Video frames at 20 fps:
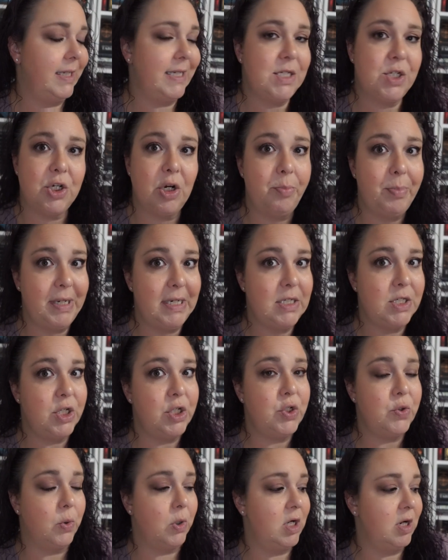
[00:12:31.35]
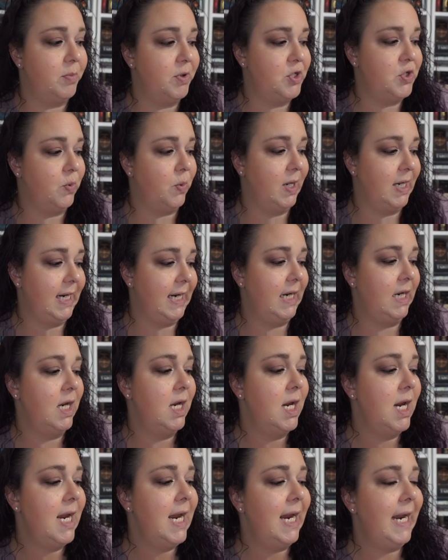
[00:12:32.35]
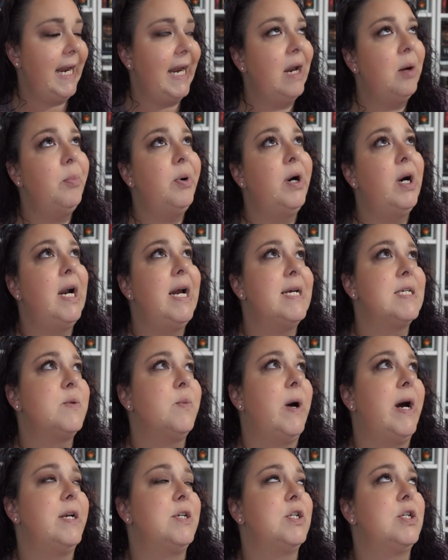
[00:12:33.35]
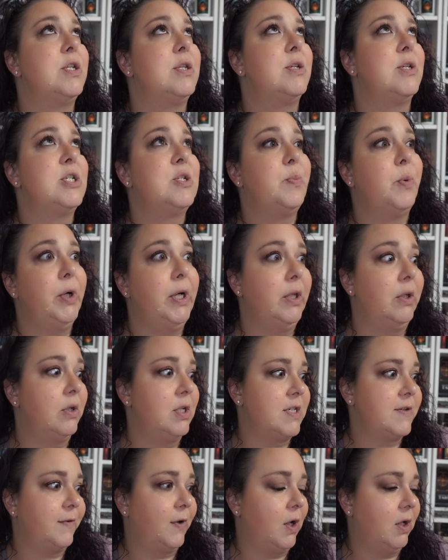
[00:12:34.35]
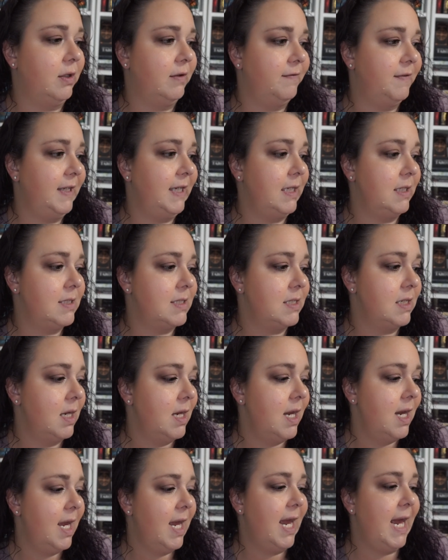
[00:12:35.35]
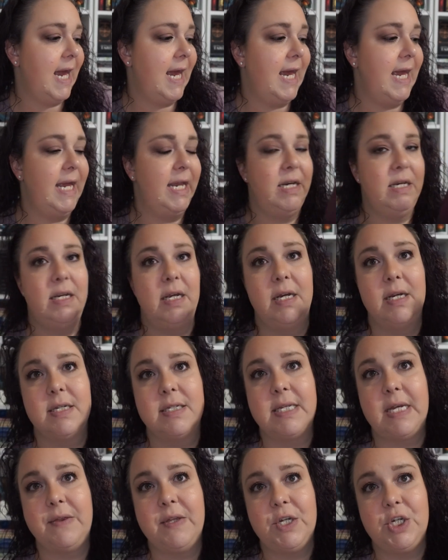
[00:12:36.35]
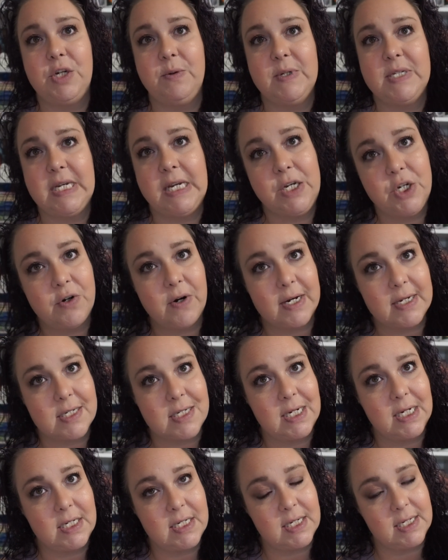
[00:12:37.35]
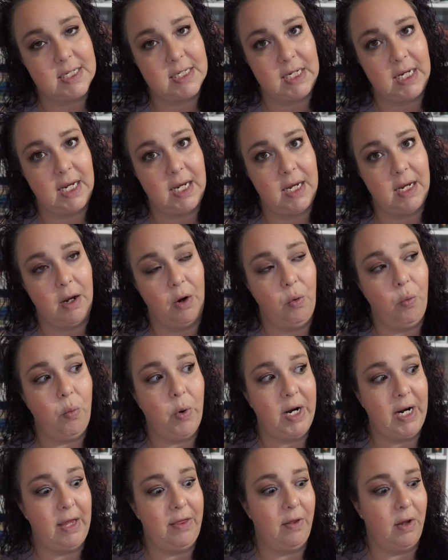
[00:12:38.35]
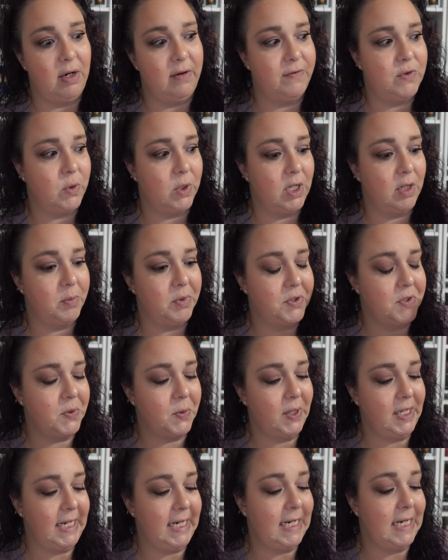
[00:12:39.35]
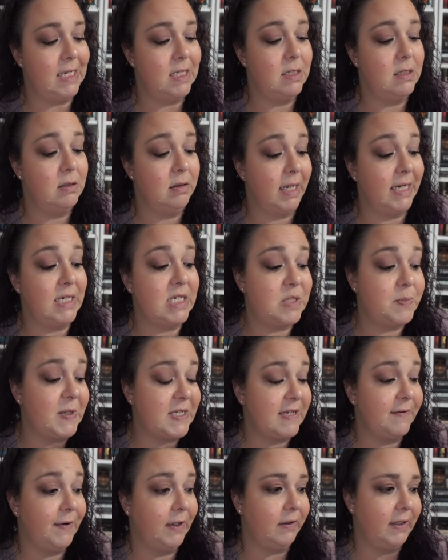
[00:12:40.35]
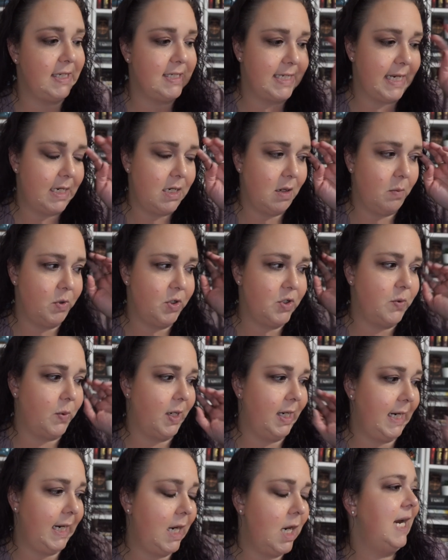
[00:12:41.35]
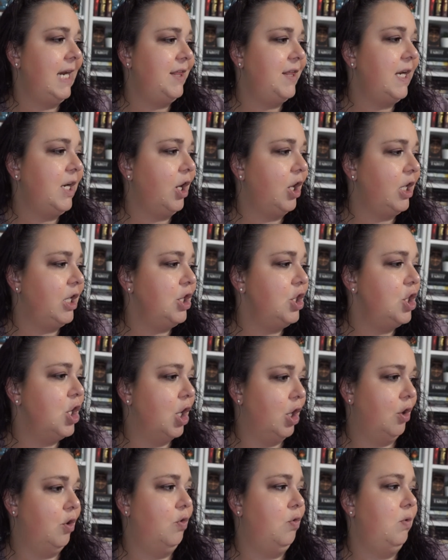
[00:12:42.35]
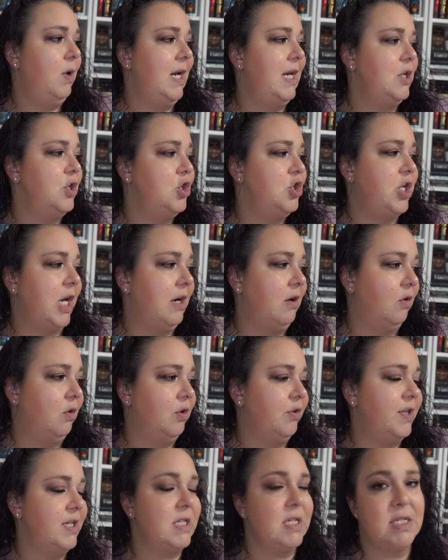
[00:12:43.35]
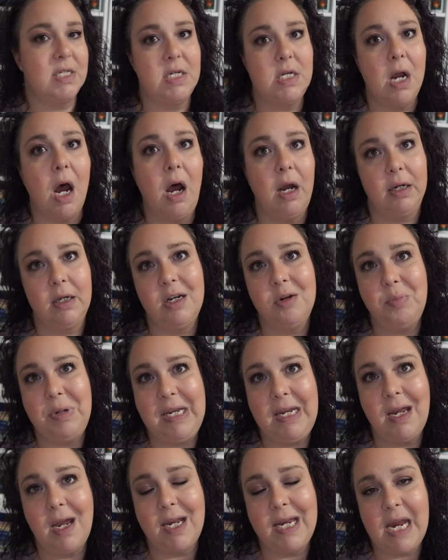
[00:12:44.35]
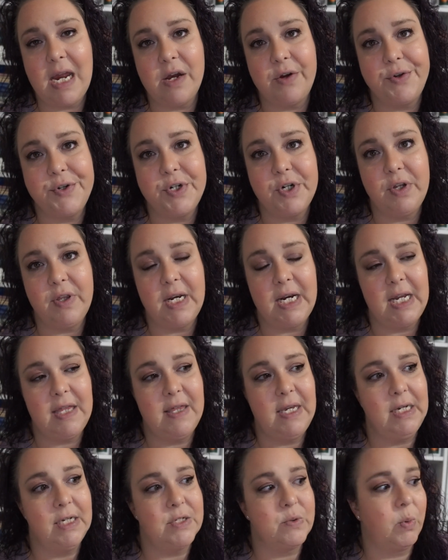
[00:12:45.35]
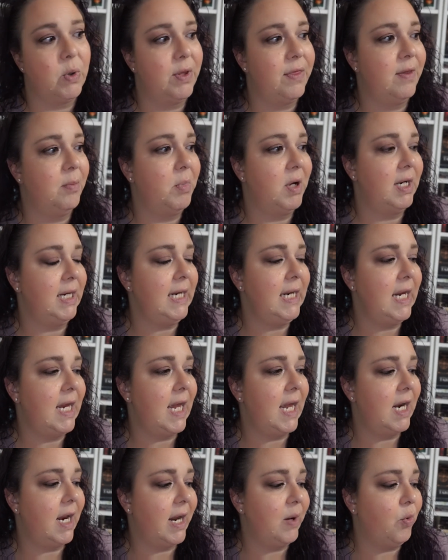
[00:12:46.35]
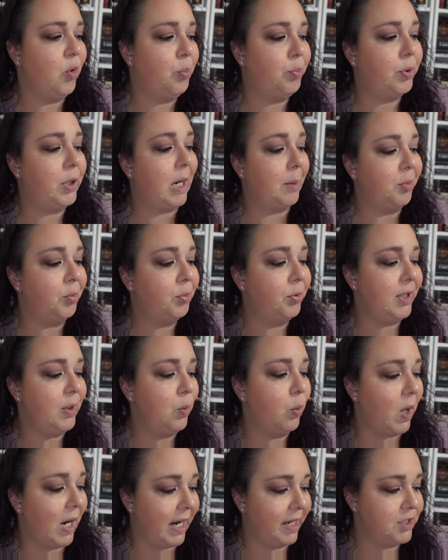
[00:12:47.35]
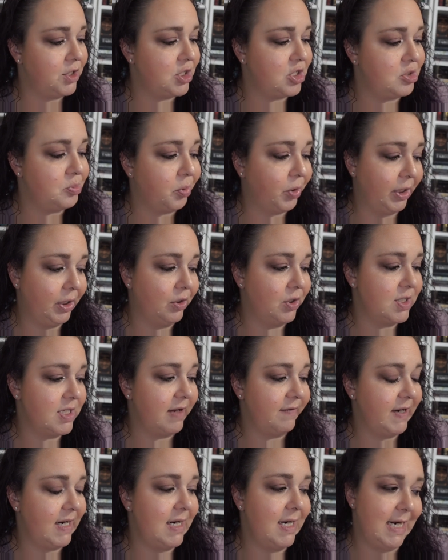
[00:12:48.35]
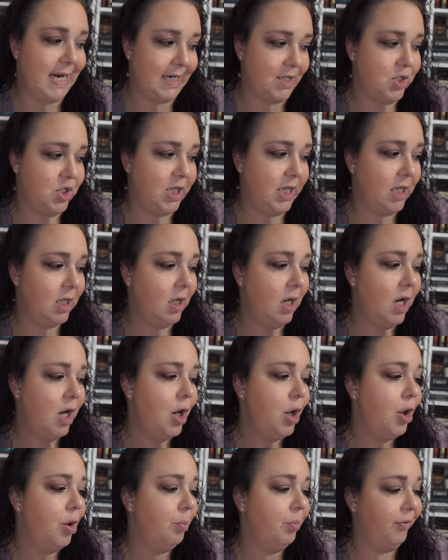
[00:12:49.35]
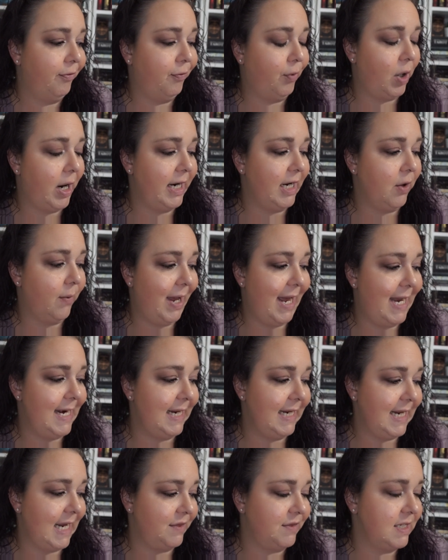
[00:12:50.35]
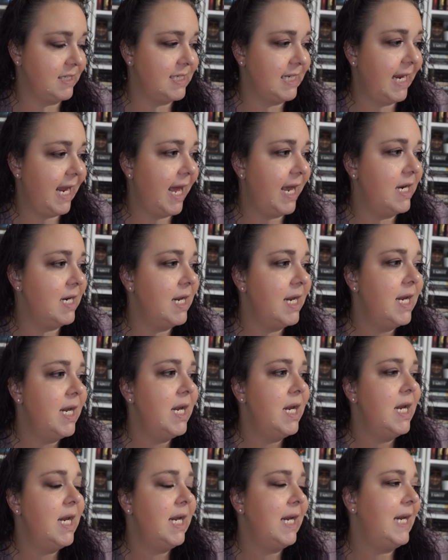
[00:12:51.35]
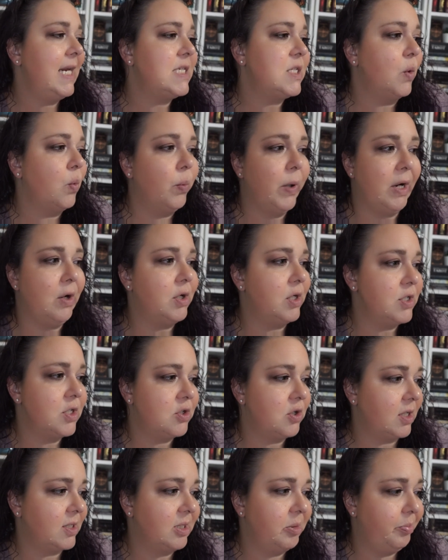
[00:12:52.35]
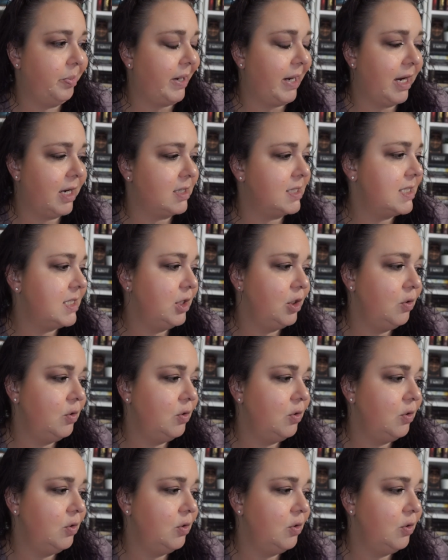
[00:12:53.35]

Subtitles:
Let's jump into door number 20. Amber has watched the spoilers for all of these and said that she was interested to see what I thought of door number 20, and like specifically said number 20. I think I already know in general this is not going to be a calendar that I think is worth the money, and I will probably watch spoilers of it next year before I go ahead and get this again. It's a well-constructed box.